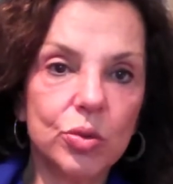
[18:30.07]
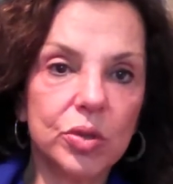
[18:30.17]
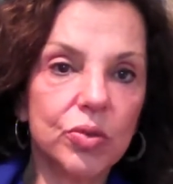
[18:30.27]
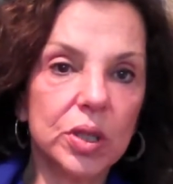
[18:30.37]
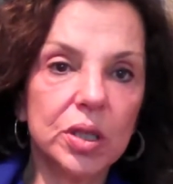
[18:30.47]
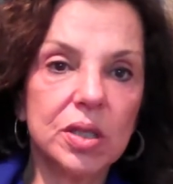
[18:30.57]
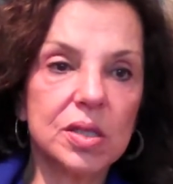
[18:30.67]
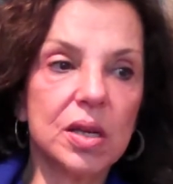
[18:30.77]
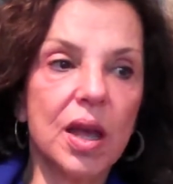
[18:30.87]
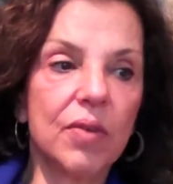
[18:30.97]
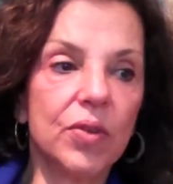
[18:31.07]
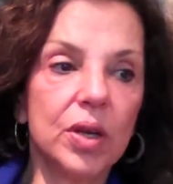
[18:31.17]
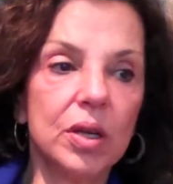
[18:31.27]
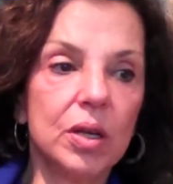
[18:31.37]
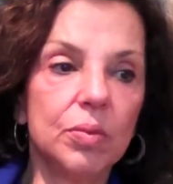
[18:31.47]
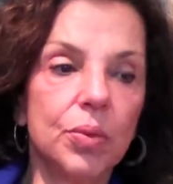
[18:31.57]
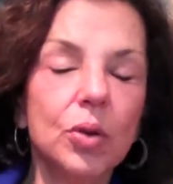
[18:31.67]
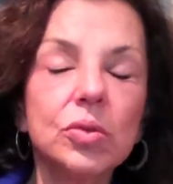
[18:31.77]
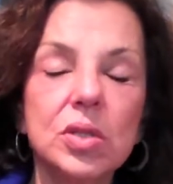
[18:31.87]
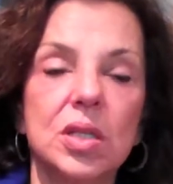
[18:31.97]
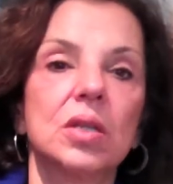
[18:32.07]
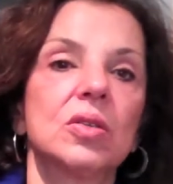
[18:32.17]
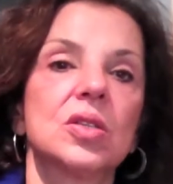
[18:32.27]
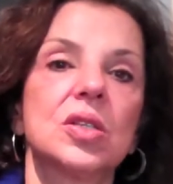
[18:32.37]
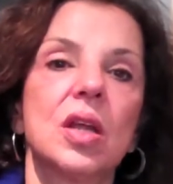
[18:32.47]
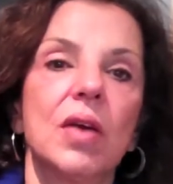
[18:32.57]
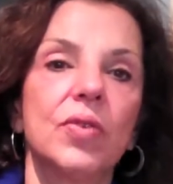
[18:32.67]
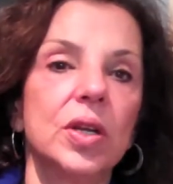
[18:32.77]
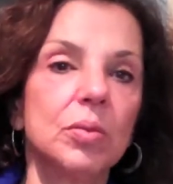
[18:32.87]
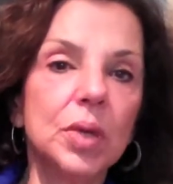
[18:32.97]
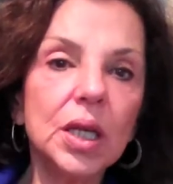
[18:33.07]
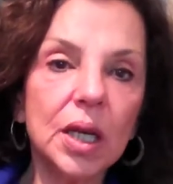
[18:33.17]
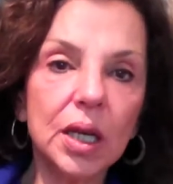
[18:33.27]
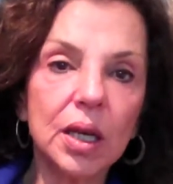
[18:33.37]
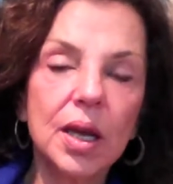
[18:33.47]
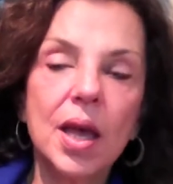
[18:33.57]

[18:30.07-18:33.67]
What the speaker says: it really doesn't have any potency, it doesn't have any meaning.